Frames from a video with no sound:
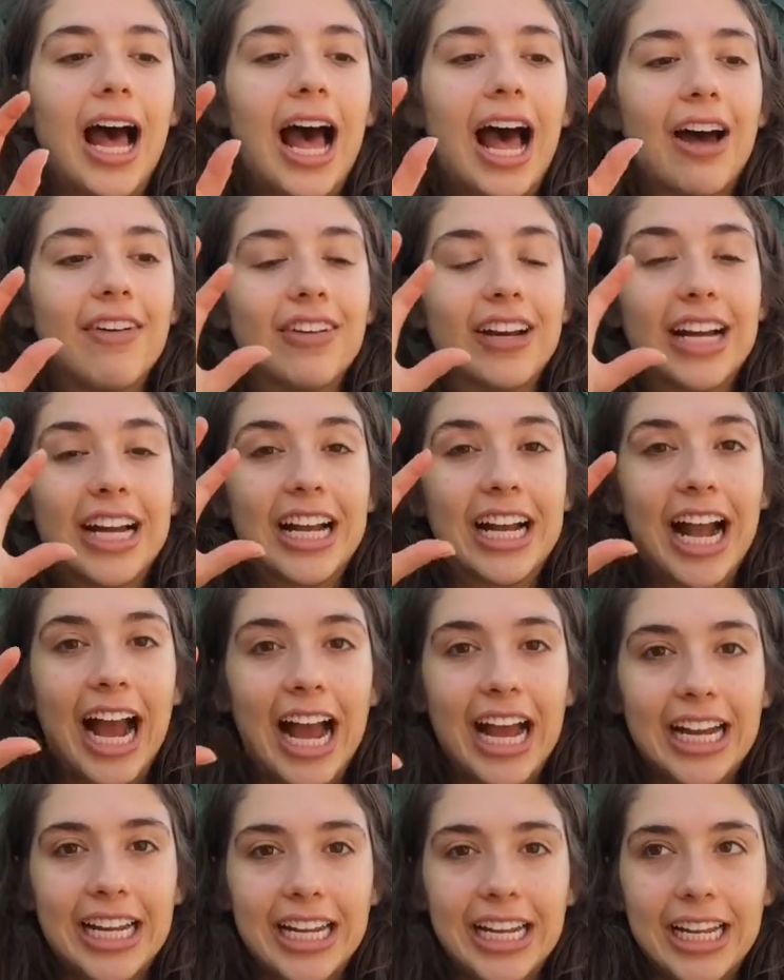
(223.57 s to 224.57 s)
have a
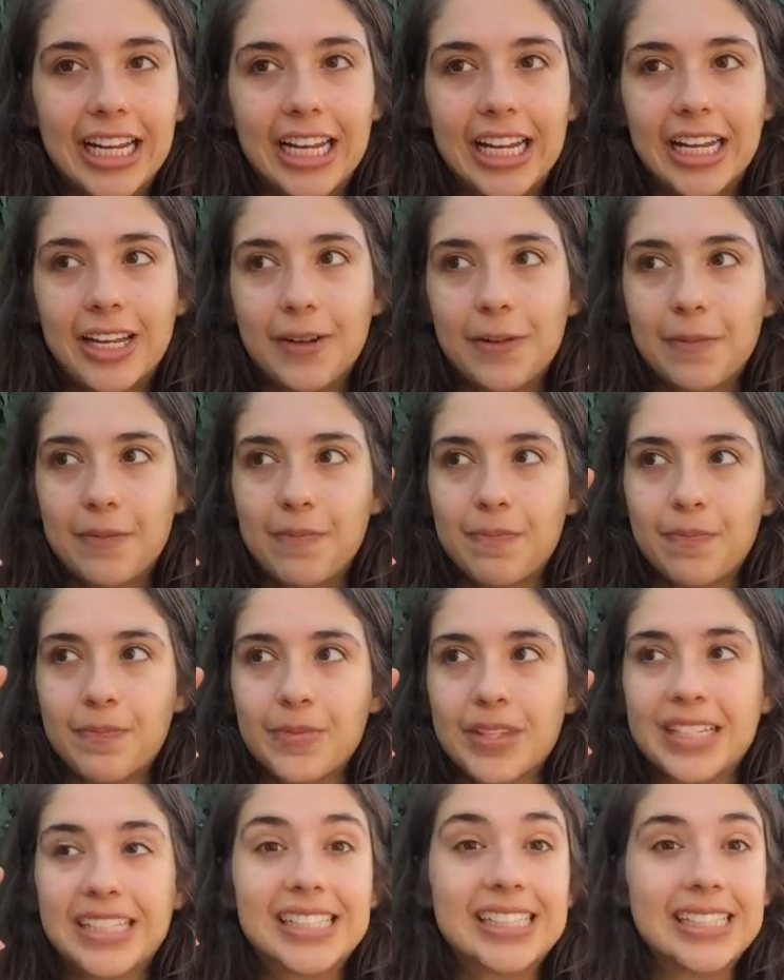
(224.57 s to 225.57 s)
guided
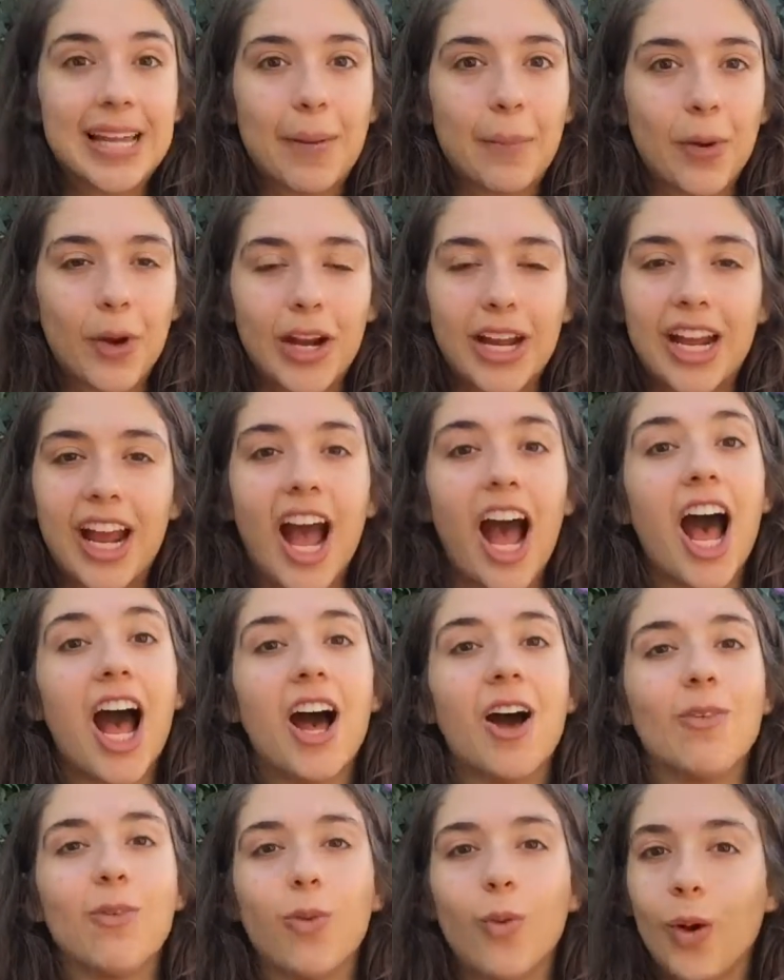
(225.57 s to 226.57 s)
summary
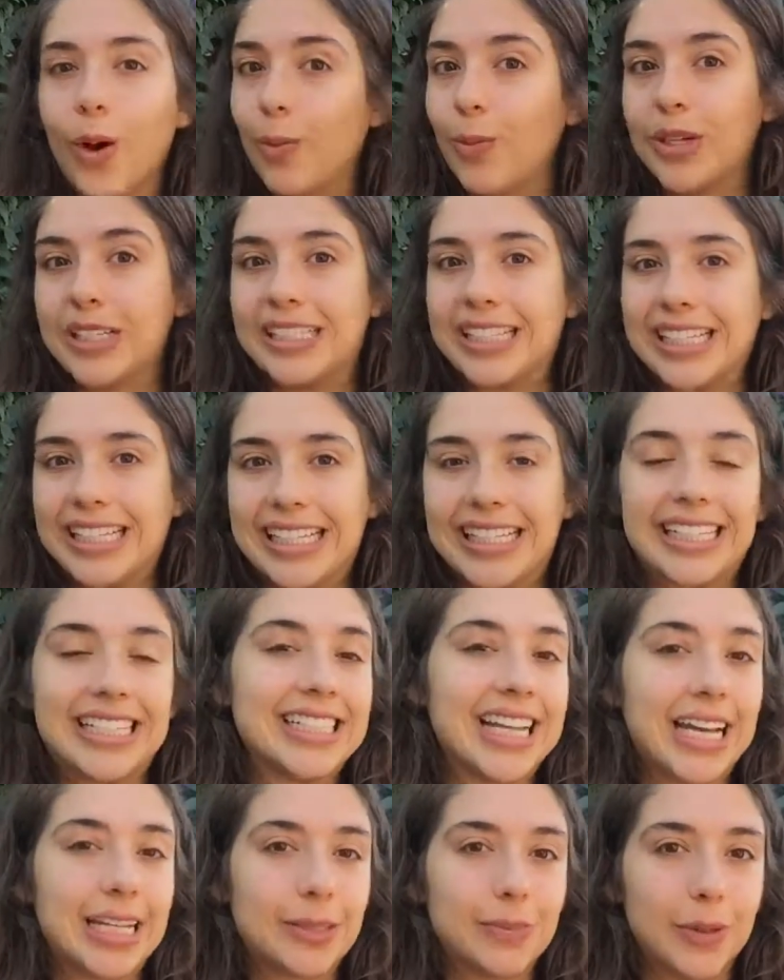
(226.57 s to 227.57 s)
of what was in the
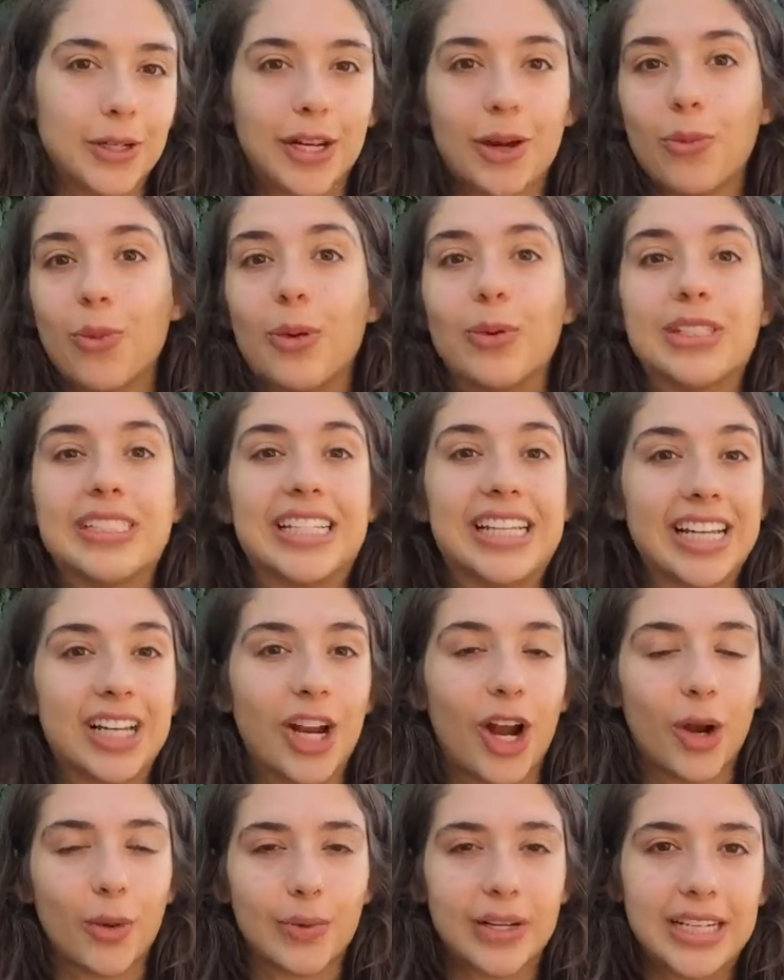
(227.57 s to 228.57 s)
textbook, what was
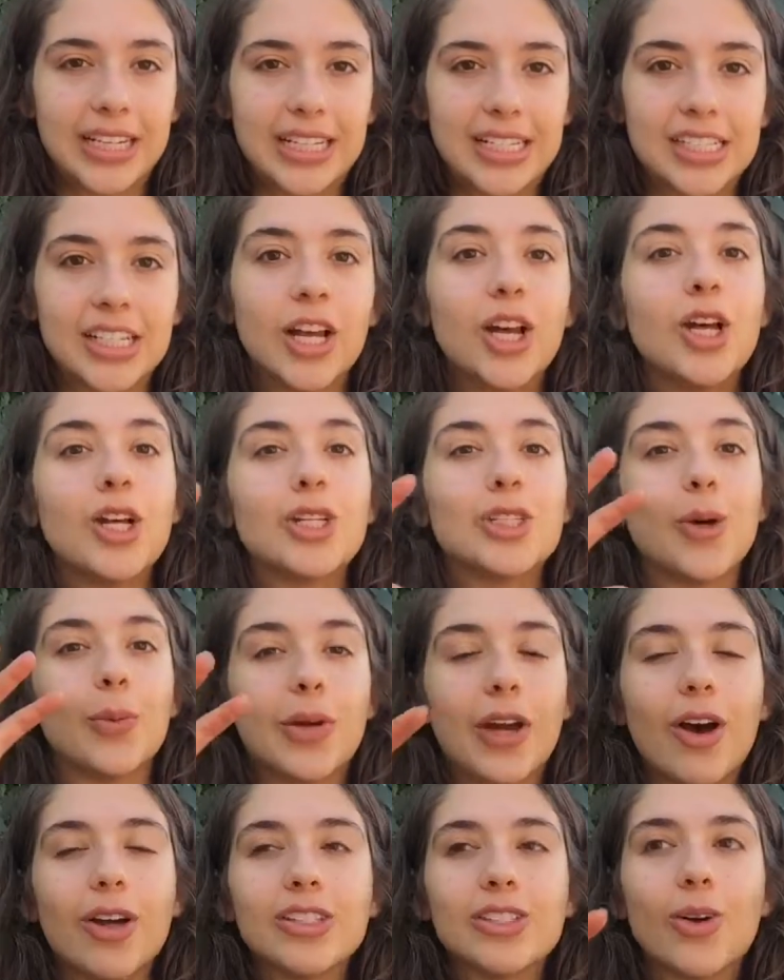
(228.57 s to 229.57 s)
in our readings. So
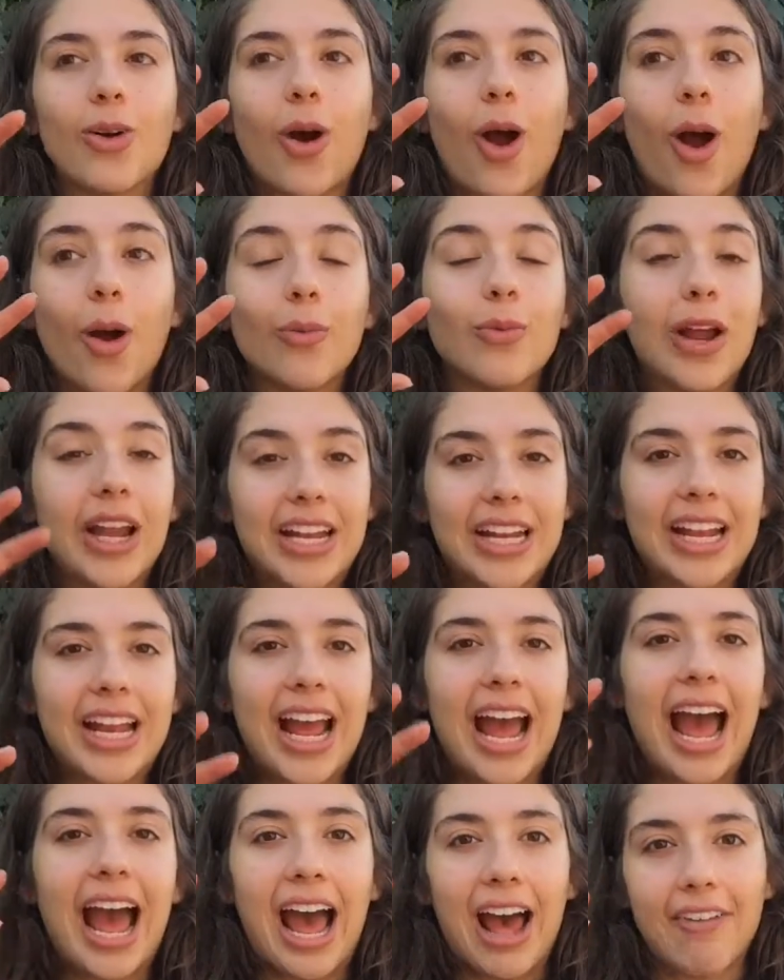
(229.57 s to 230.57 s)
we also already
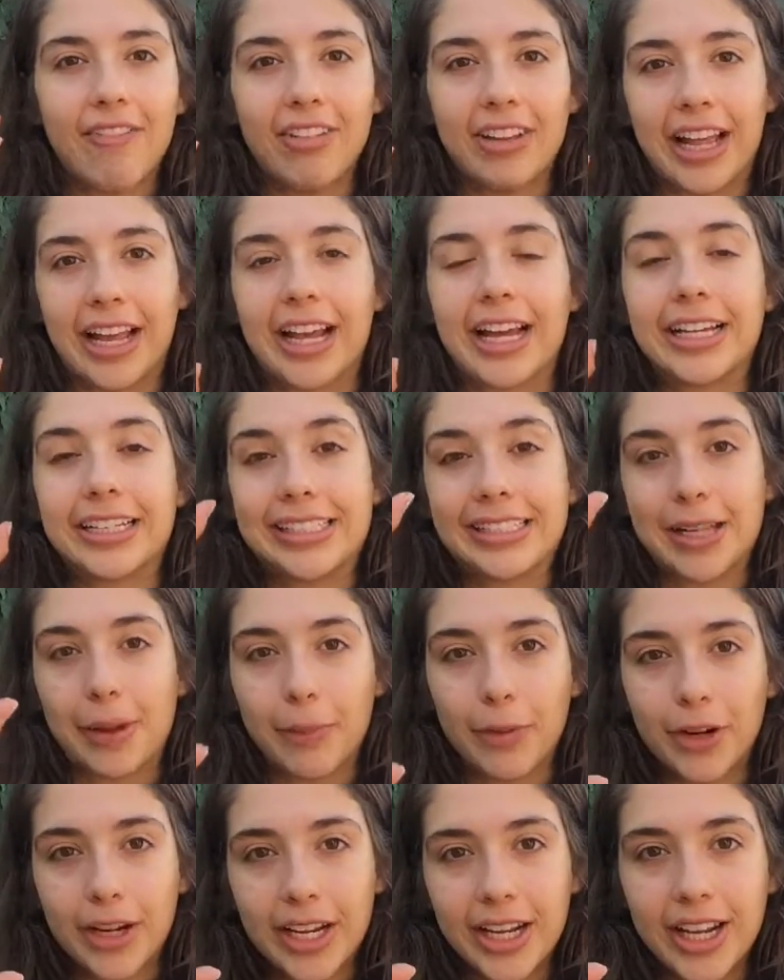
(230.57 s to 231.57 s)
have like a
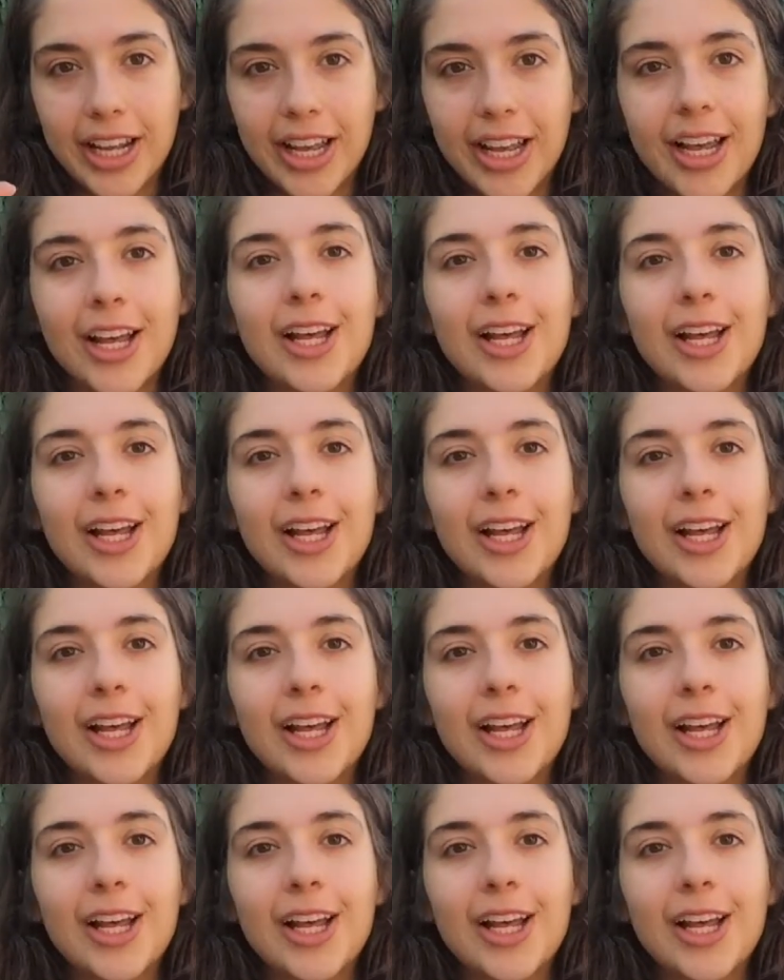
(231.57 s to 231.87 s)
summary.